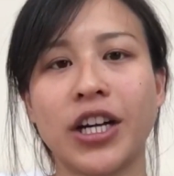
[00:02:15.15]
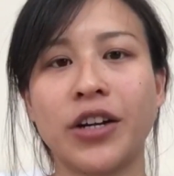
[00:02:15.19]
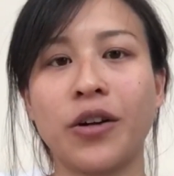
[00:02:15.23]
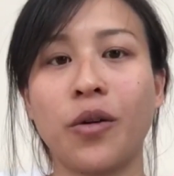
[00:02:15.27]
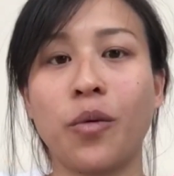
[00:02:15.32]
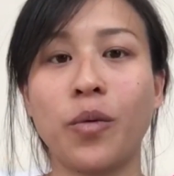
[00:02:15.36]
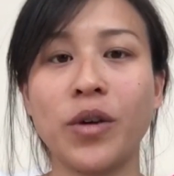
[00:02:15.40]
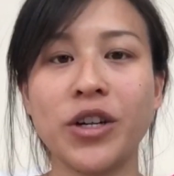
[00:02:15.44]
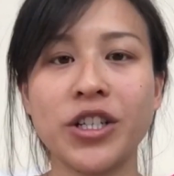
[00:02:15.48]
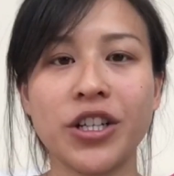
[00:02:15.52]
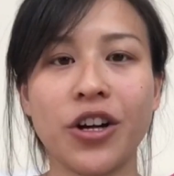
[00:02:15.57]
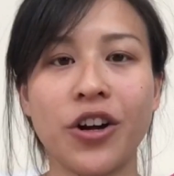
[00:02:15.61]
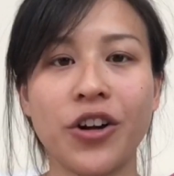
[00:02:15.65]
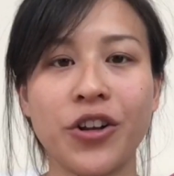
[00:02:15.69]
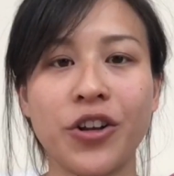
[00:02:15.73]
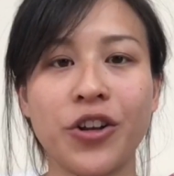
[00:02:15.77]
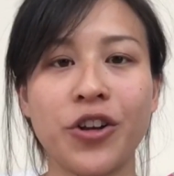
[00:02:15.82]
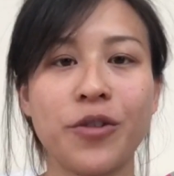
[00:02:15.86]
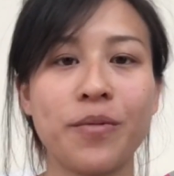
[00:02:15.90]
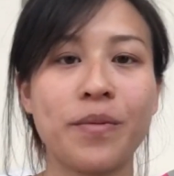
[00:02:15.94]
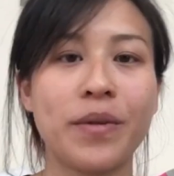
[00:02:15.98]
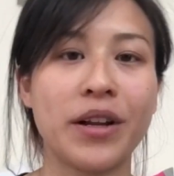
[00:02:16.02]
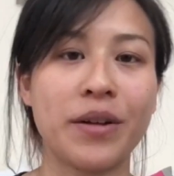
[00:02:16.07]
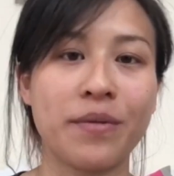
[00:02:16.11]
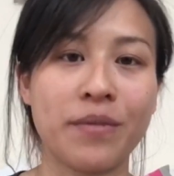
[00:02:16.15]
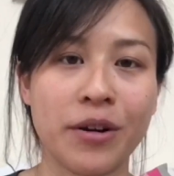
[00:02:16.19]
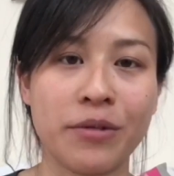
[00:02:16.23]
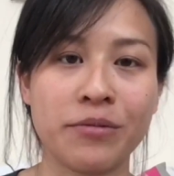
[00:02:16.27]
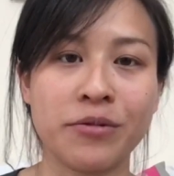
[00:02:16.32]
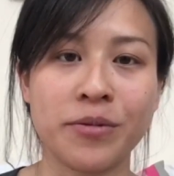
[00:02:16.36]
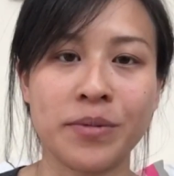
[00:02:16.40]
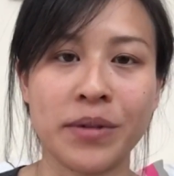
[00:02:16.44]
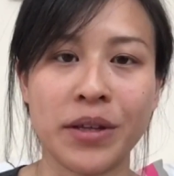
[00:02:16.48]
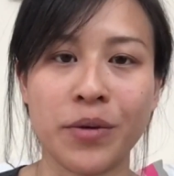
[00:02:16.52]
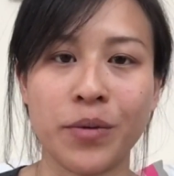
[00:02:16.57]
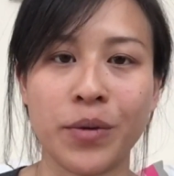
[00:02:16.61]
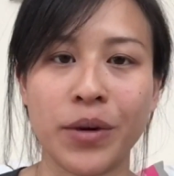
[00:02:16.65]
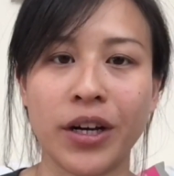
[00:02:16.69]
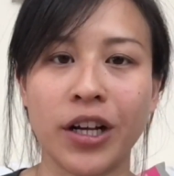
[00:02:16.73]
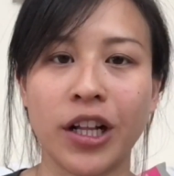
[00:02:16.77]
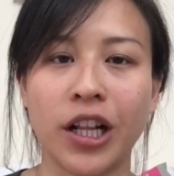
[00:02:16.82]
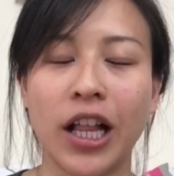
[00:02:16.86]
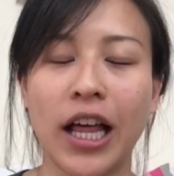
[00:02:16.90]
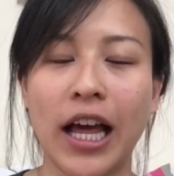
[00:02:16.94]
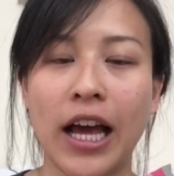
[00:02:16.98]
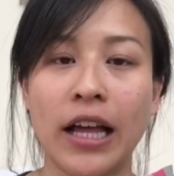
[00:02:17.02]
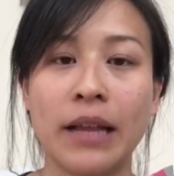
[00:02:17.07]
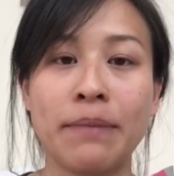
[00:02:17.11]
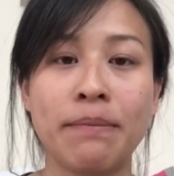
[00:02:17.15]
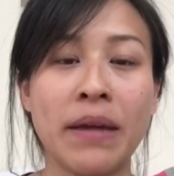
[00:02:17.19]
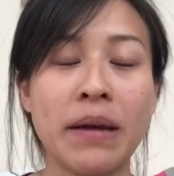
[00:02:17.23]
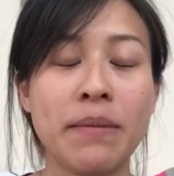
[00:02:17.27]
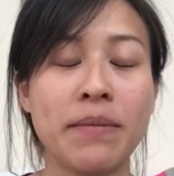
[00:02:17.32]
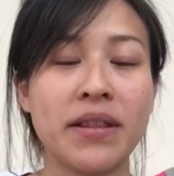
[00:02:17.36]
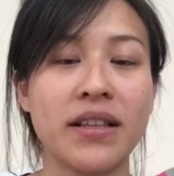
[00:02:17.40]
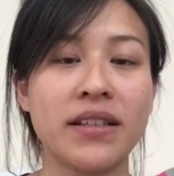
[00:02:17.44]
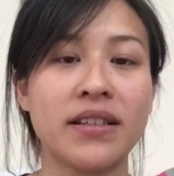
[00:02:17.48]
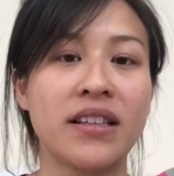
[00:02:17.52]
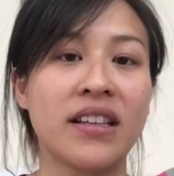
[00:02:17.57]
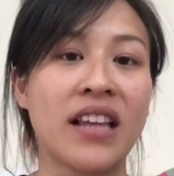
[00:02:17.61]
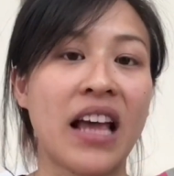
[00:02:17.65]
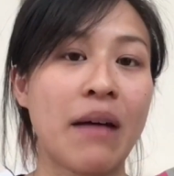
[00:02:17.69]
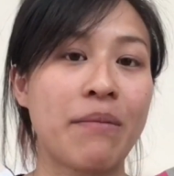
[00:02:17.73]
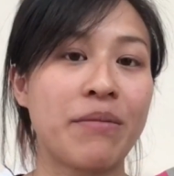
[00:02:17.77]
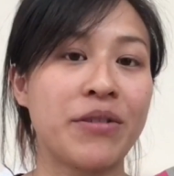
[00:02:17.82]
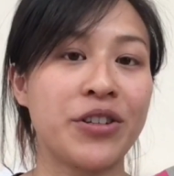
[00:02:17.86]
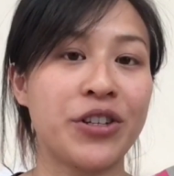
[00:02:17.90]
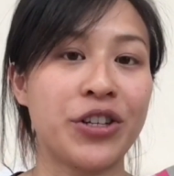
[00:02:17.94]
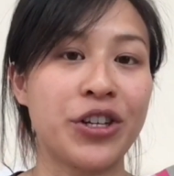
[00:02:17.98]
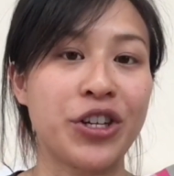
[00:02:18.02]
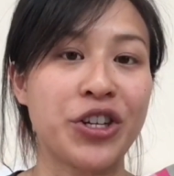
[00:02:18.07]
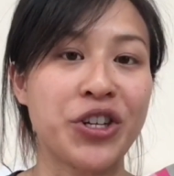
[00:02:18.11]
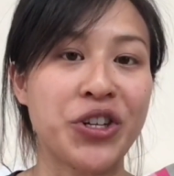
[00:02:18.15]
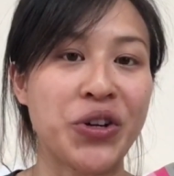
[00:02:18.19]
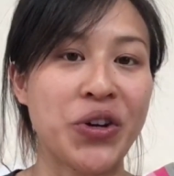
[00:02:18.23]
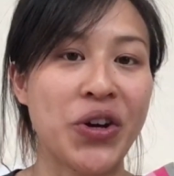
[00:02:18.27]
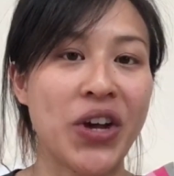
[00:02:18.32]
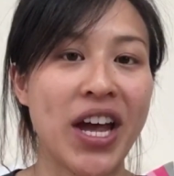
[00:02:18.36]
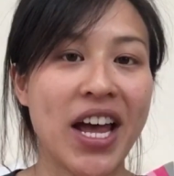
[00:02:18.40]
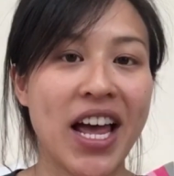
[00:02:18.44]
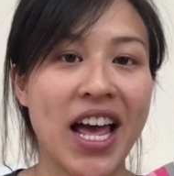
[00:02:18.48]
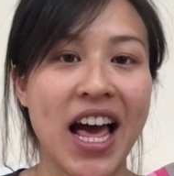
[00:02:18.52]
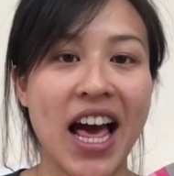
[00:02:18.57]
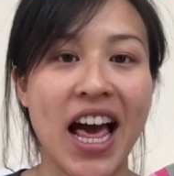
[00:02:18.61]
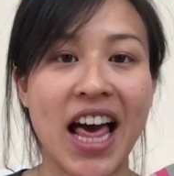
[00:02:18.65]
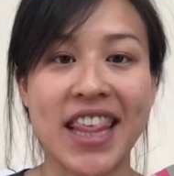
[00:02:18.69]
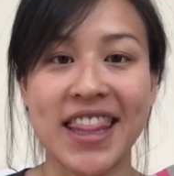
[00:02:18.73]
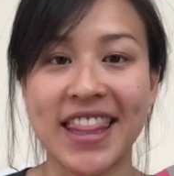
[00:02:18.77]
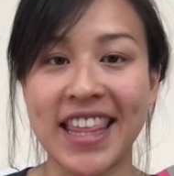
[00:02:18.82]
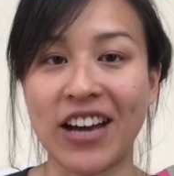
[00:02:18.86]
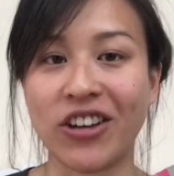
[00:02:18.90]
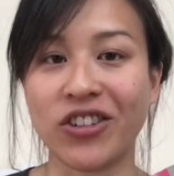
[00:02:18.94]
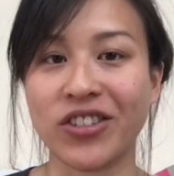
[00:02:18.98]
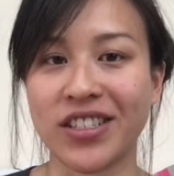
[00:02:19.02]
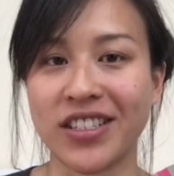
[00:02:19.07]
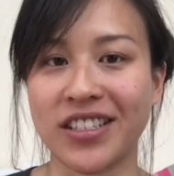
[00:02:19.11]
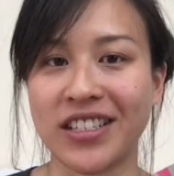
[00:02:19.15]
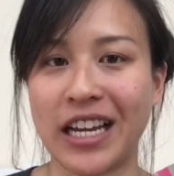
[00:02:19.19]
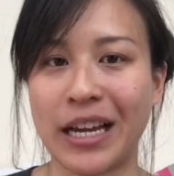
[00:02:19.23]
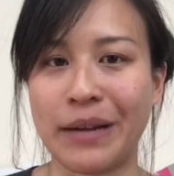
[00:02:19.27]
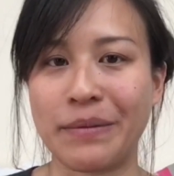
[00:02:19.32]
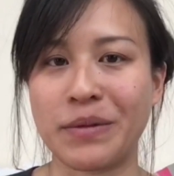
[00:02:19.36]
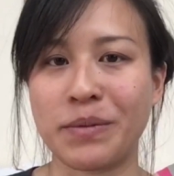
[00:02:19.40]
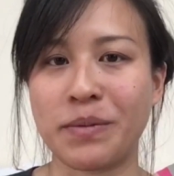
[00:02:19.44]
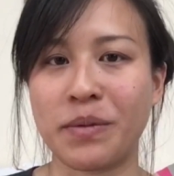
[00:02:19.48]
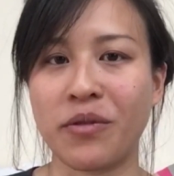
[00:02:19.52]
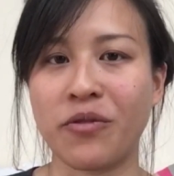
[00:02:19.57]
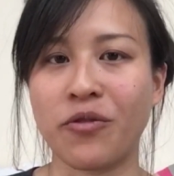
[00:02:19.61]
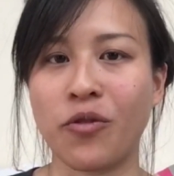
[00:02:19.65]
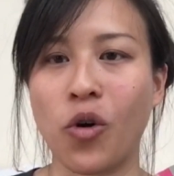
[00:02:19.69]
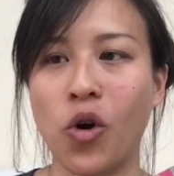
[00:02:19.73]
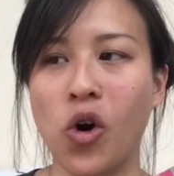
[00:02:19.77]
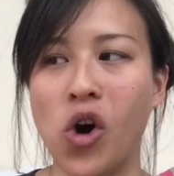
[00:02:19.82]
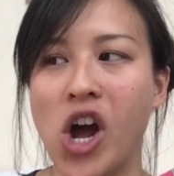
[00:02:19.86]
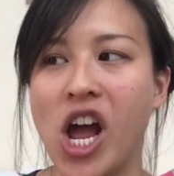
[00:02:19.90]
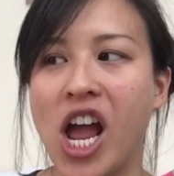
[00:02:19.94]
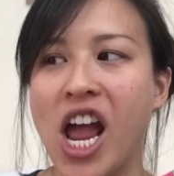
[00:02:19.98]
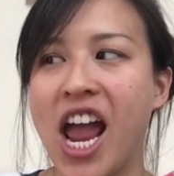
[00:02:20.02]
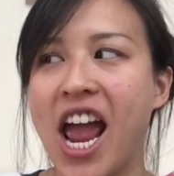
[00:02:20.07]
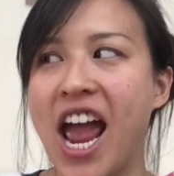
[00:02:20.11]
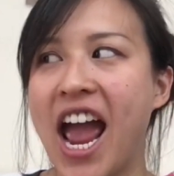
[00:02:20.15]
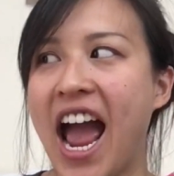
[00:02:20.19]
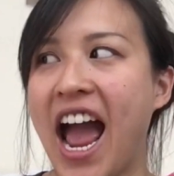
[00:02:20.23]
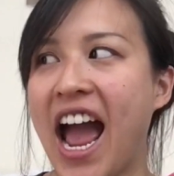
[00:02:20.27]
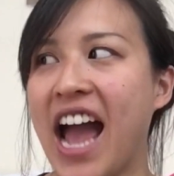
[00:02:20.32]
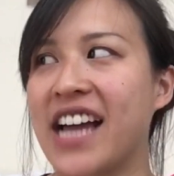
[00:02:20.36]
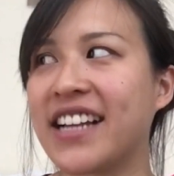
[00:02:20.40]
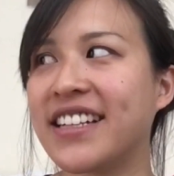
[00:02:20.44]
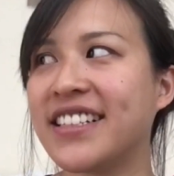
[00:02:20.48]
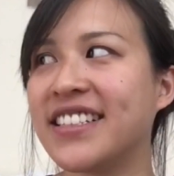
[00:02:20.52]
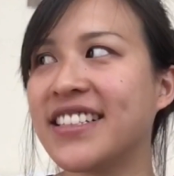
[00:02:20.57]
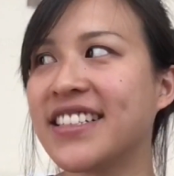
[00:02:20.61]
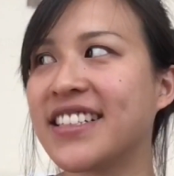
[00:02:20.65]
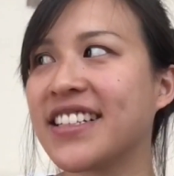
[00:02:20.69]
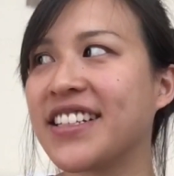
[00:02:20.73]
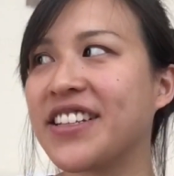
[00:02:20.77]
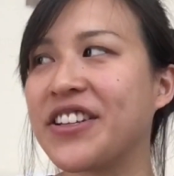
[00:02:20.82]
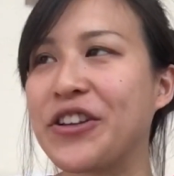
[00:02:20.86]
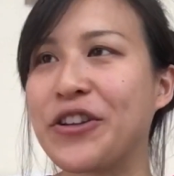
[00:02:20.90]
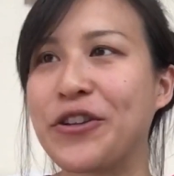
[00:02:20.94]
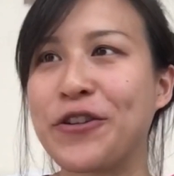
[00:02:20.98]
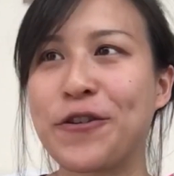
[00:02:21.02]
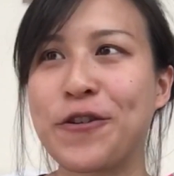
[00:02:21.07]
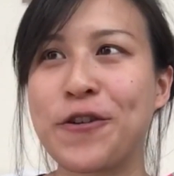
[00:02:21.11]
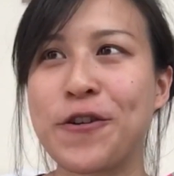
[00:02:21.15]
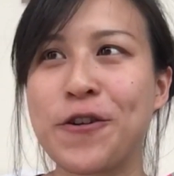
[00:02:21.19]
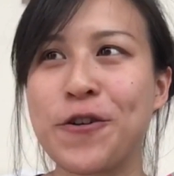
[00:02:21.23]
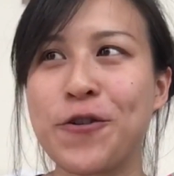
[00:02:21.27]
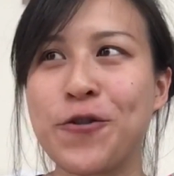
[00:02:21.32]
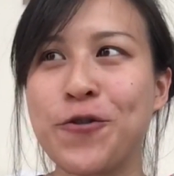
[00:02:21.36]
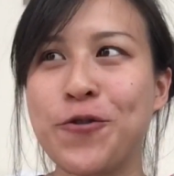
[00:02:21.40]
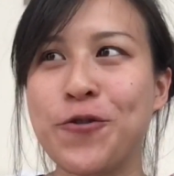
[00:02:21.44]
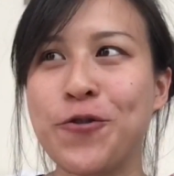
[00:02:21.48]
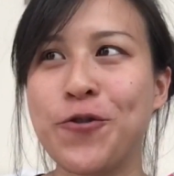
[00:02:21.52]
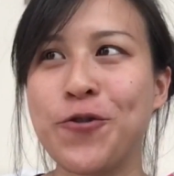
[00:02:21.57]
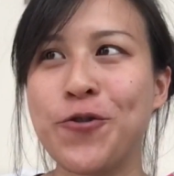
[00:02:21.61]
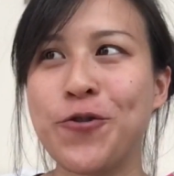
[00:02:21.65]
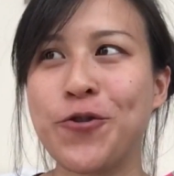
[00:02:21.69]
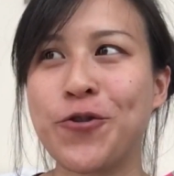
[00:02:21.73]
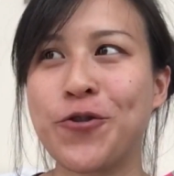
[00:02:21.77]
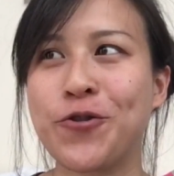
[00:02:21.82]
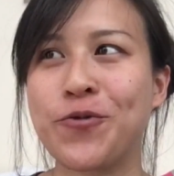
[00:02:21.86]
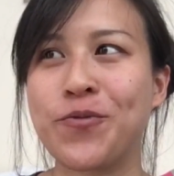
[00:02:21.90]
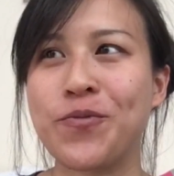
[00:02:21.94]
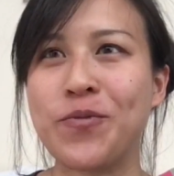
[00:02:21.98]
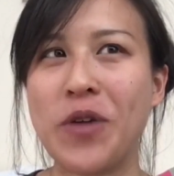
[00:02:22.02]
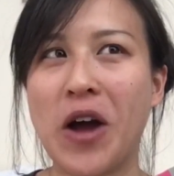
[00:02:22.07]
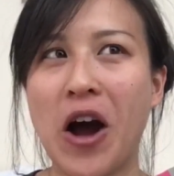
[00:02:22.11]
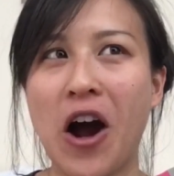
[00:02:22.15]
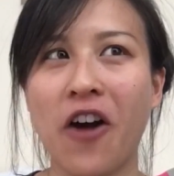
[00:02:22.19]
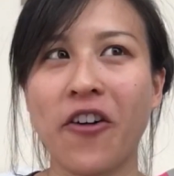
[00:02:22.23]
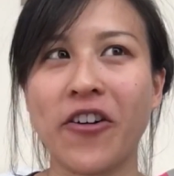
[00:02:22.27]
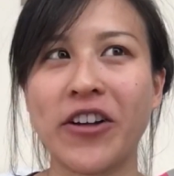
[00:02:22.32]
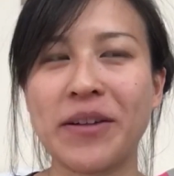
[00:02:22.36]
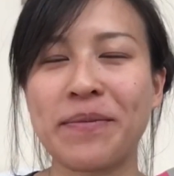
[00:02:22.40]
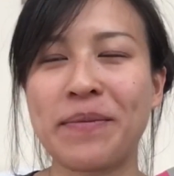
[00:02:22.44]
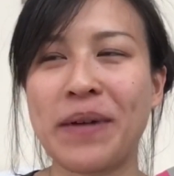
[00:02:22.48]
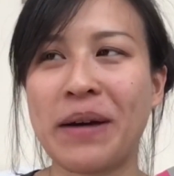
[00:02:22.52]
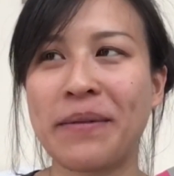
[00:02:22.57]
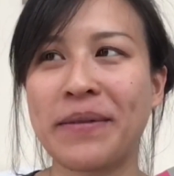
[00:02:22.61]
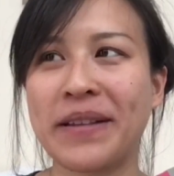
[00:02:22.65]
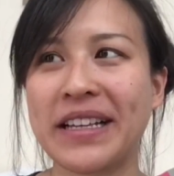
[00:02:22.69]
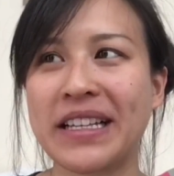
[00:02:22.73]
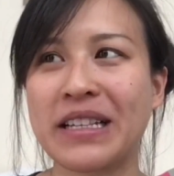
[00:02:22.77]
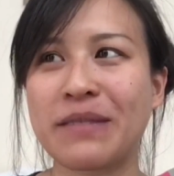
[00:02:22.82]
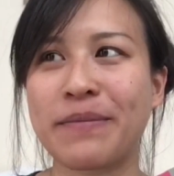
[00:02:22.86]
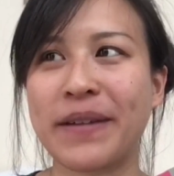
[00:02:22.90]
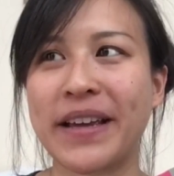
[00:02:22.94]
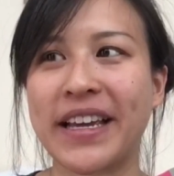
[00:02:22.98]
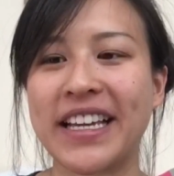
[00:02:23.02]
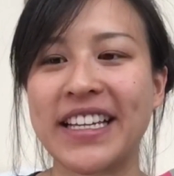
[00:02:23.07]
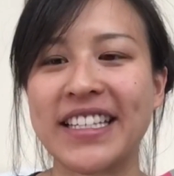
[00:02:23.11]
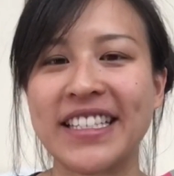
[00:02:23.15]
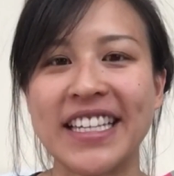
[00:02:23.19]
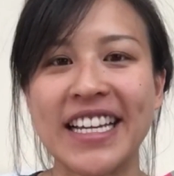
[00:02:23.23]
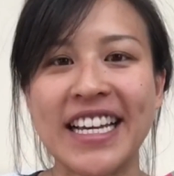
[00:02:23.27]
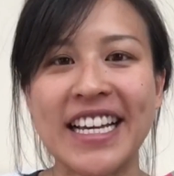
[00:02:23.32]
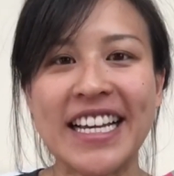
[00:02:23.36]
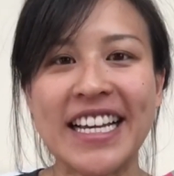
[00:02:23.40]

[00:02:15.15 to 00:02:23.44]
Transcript: I don't wish it on you, but it probably will. And maybe this has happened to you 1,000 times before, and you are in a public space,